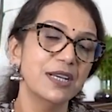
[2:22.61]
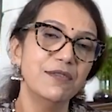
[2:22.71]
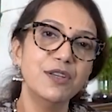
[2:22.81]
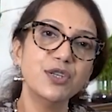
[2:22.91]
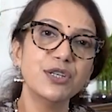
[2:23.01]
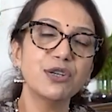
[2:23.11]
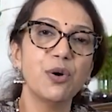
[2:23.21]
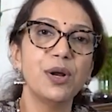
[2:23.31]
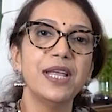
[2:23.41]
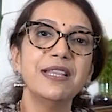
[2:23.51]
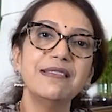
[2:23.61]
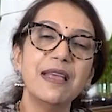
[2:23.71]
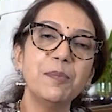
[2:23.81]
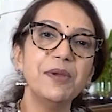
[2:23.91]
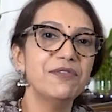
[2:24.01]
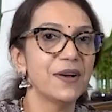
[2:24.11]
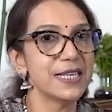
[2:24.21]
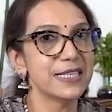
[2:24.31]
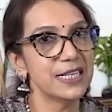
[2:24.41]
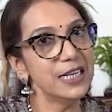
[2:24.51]
which is called as
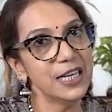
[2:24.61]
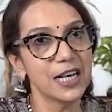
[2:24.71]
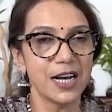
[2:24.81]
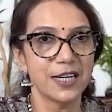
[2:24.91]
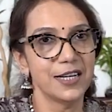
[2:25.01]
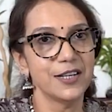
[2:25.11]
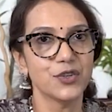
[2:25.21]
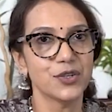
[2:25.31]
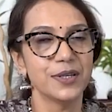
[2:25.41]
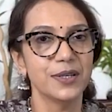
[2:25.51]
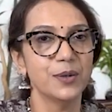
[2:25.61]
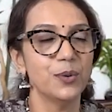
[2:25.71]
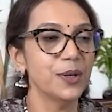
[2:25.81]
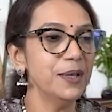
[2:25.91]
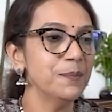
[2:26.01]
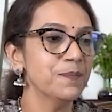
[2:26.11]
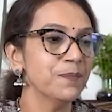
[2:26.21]
epiphyseal cartilage. Okay?